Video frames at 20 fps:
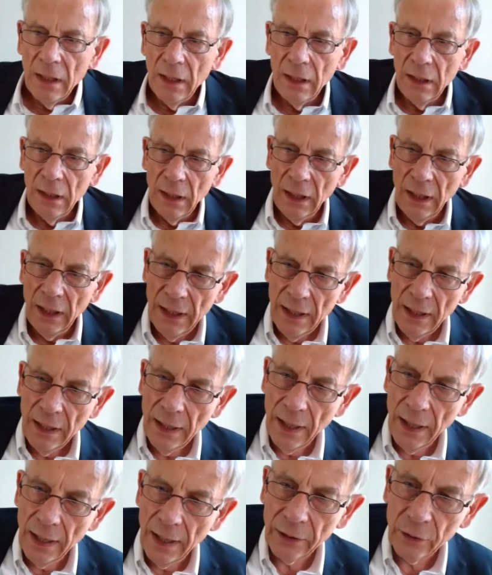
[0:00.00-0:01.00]

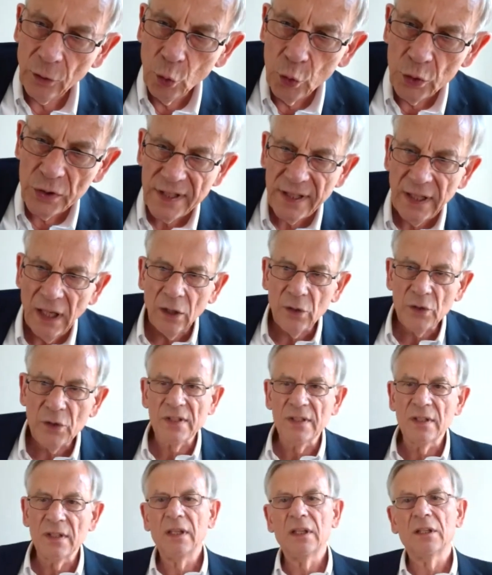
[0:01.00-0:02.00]
In
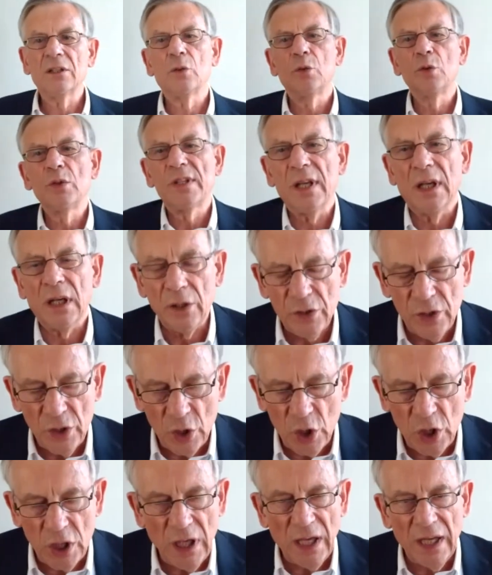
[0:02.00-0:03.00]
year 2000,
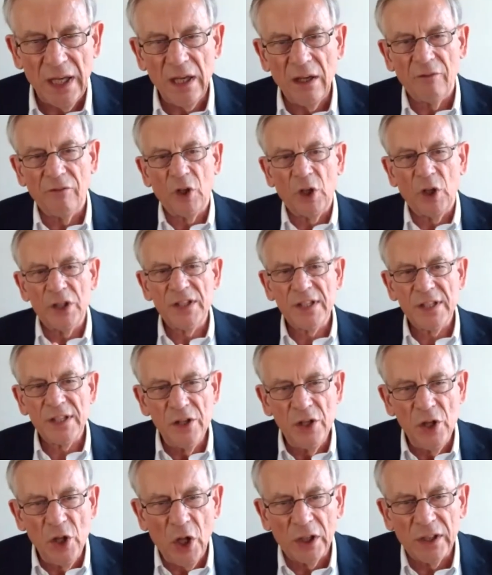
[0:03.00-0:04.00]
China was
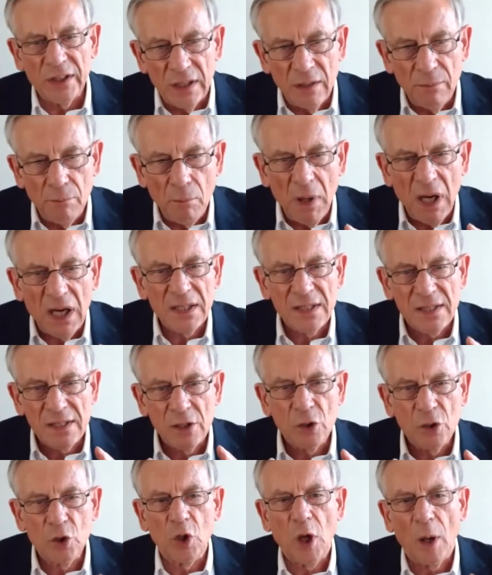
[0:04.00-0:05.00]
not among
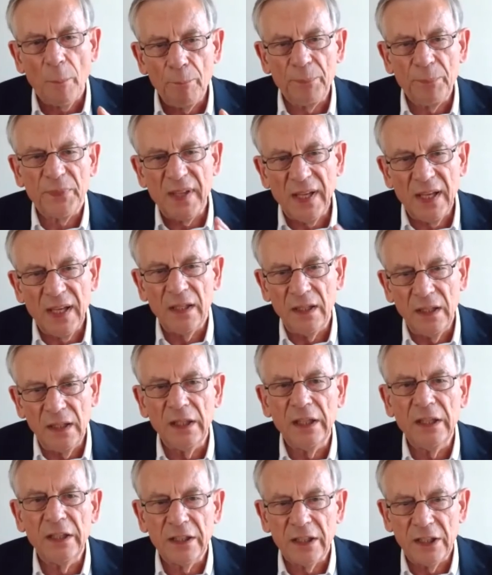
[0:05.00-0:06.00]
the top 10 in
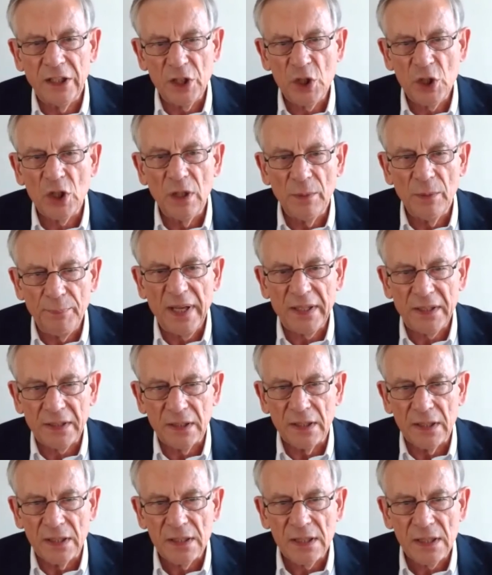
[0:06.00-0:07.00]
international
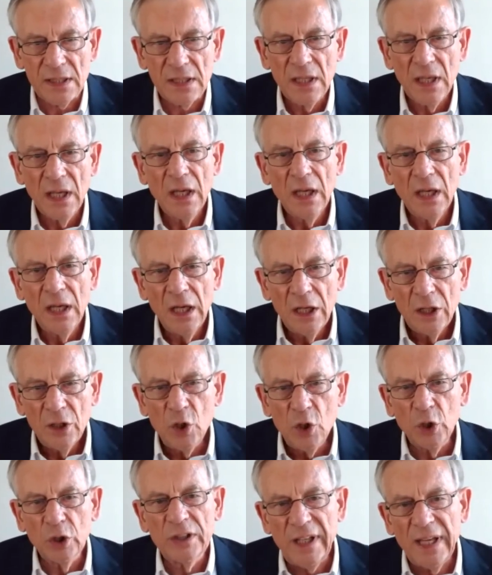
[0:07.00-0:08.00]
patents.
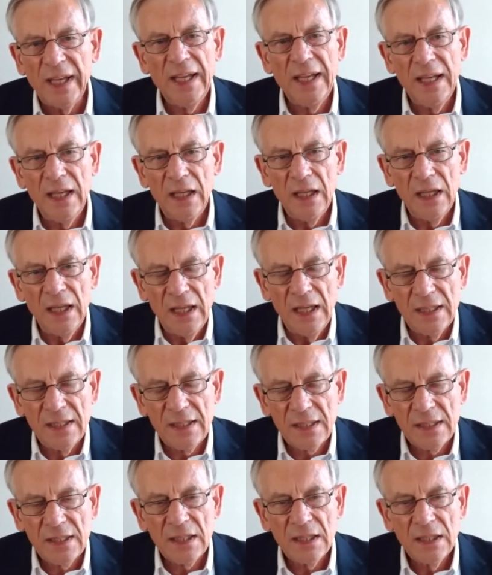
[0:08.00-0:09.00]
Today,
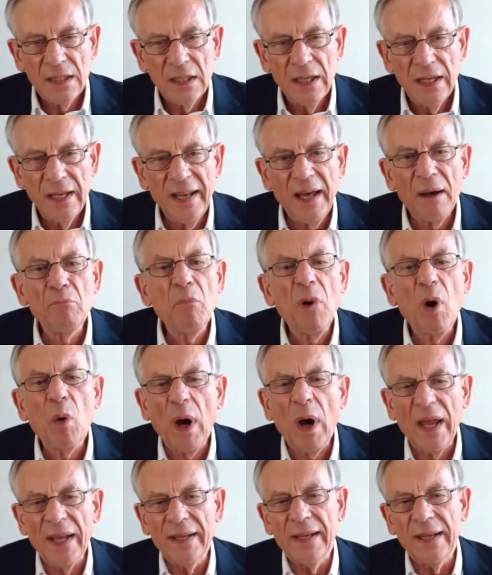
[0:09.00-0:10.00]
it's number
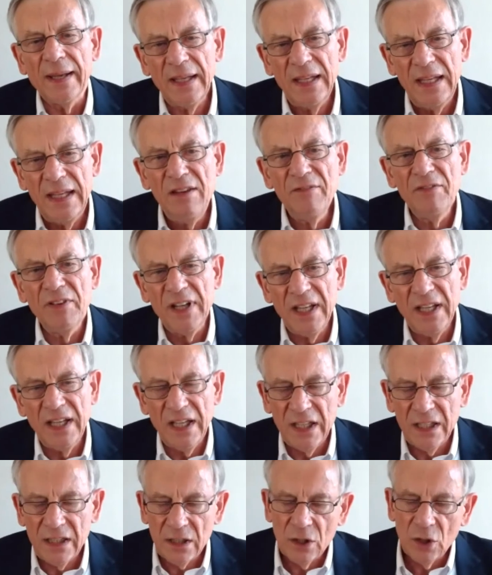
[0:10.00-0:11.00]
one, even
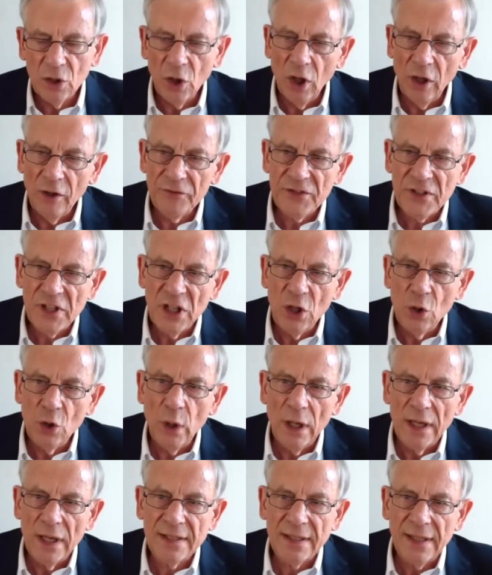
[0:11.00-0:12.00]
ahead of the
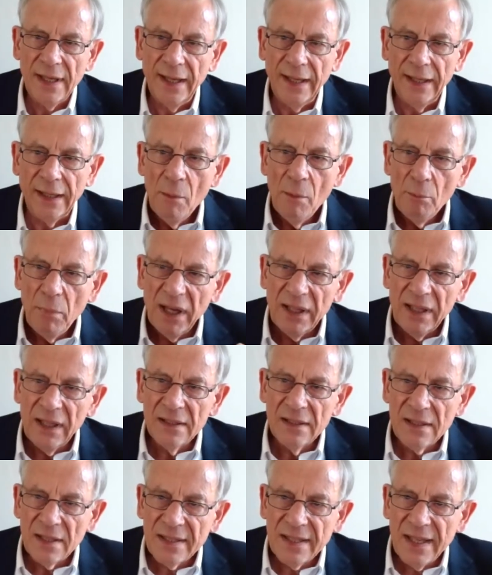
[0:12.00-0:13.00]
USA. But
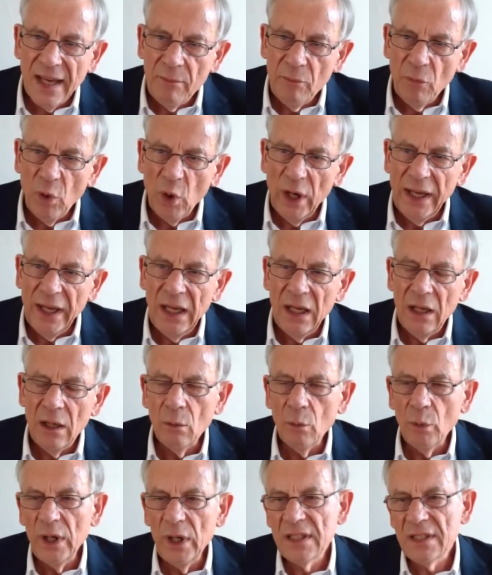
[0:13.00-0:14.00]
in the same
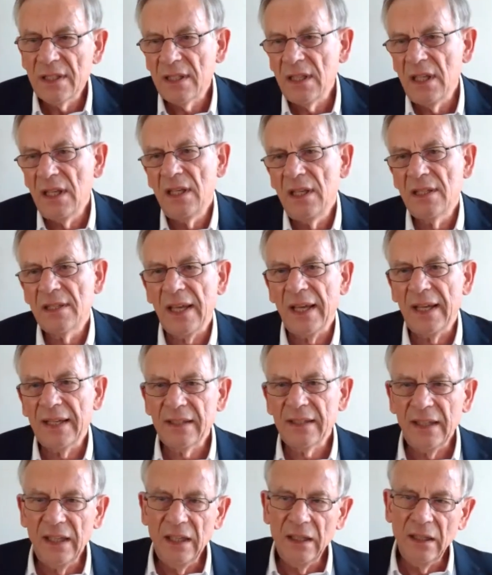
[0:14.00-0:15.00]
way, we see
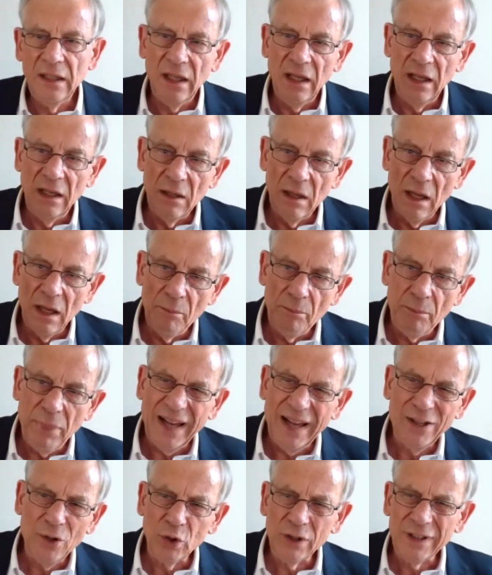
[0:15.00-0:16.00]
that in
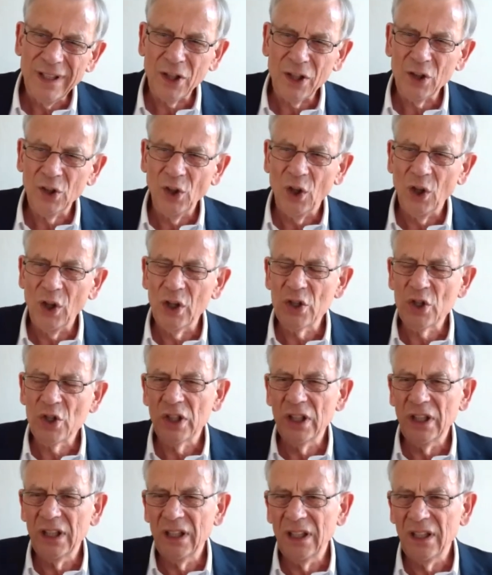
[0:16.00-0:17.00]

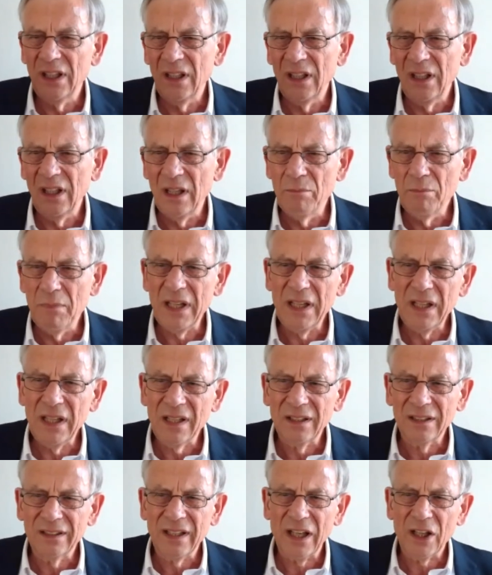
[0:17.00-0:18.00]
biotechnology, in
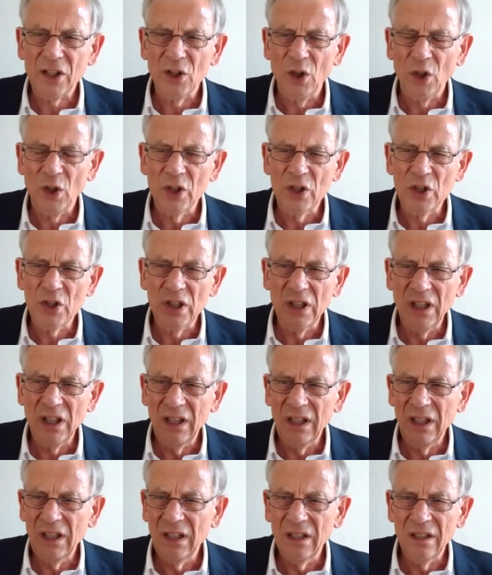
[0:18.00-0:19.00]
medical
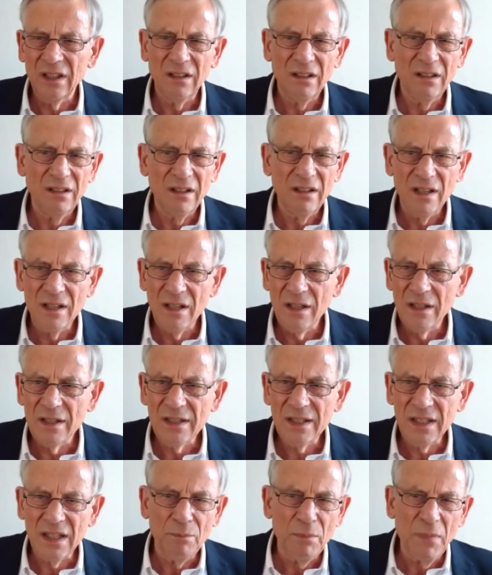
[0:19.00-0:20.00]
technology,
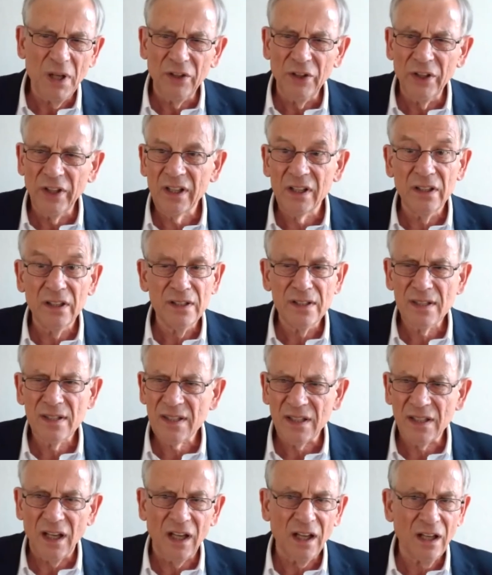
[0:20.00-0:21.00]
the
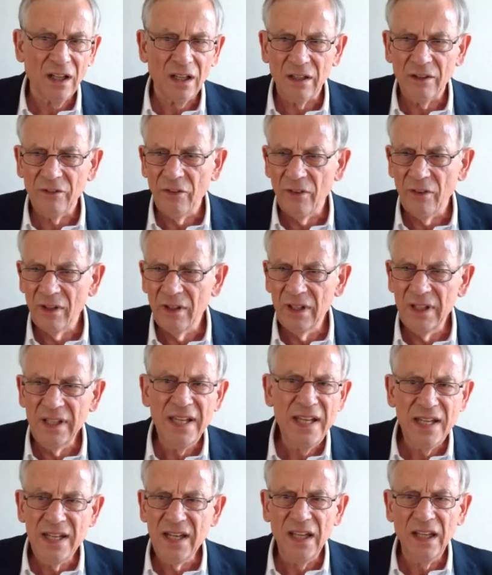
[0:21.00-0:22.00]
Americans are
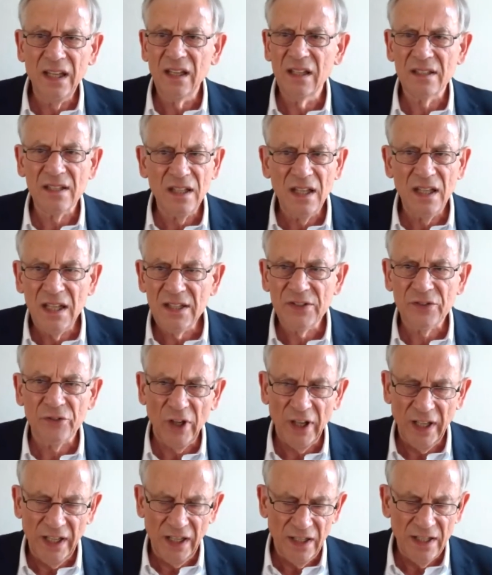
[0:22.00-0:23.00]
leading, the
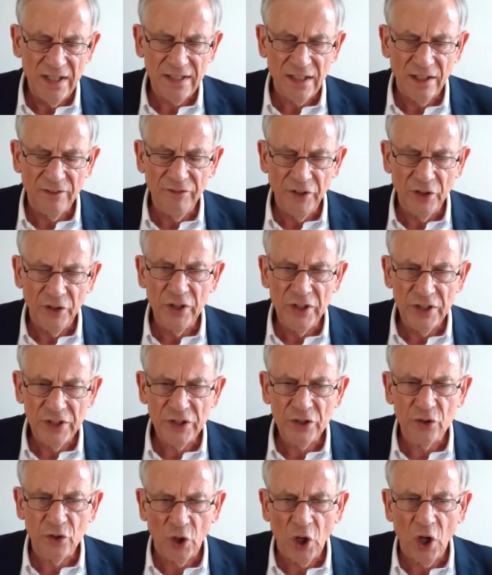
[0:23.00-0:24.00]
Israelis are very
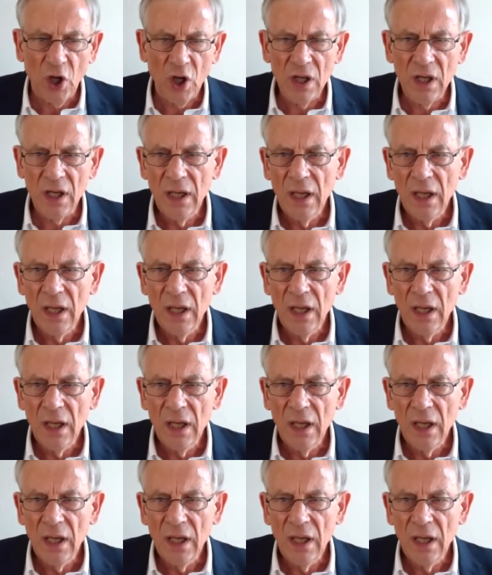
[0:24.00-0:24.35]
strong.